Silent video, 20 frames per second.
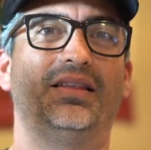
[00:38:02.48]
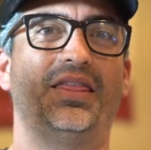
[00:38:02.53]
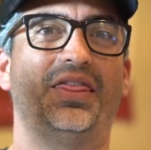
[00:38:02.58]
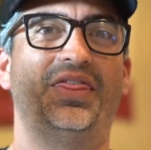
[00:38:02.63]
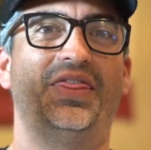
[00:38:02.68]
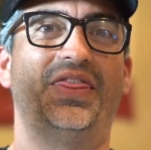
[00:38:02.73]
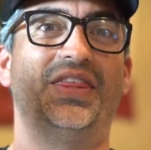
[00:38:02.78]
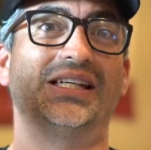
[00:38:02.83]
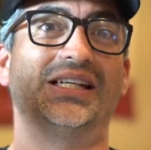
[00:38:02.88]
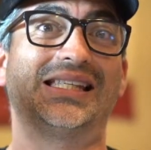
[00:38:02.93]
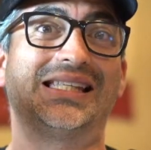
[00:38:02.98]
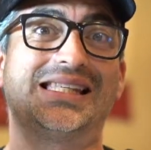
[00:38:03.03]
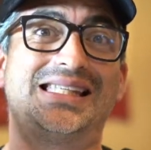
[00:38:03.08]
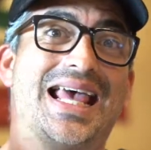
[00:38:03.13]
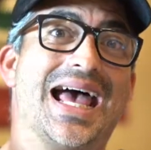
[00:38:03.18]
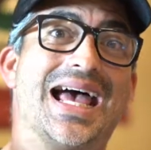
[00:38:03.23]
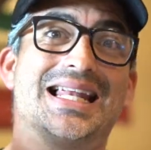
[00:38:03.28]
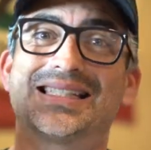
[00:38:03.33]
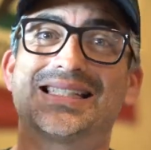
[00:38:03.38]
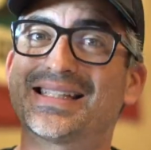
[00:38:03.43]
the
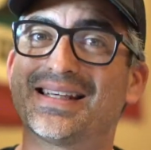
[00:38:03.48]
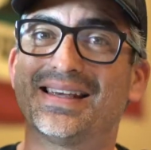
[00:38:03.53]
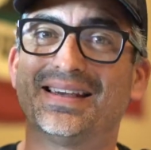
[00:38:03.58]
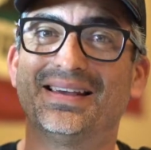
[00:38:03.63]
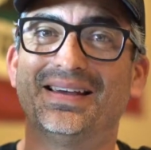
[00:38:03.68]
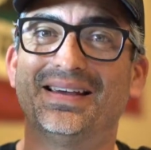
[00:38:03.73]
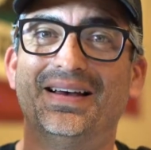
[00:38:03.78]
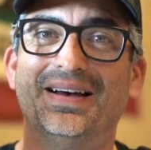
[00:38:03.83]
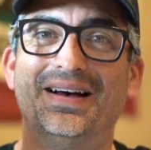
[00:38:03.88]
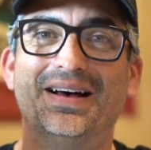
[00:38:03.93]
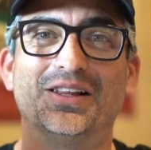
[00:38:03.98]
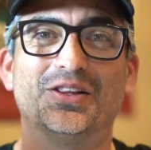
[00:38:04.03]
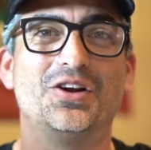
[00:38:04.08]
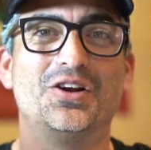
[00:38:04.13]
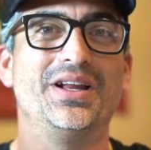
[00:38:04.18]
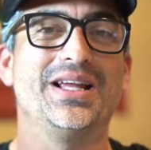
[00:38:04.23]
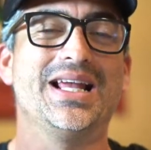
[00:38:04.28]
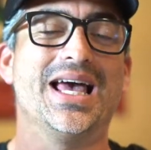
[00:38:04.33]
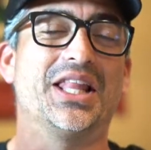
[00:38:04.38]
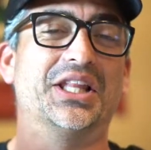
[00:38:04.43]
set,
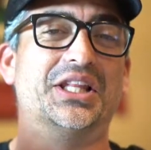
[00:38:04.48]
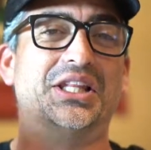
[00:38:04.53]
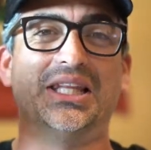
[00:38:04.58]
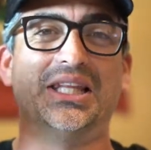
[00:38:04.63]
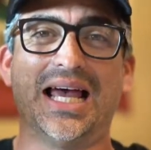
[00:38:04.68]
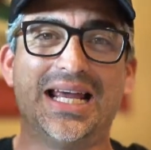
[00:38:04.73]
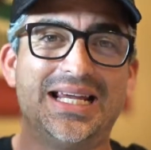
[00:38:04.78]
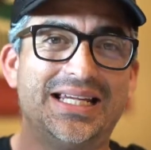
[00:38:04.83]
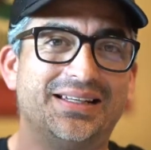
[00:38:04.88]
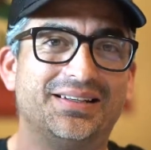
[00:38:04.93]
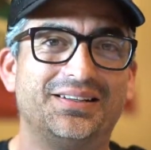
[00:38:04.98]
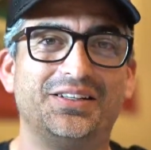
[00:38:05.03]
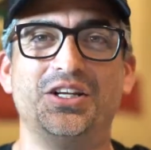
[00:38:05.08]
learning how to light,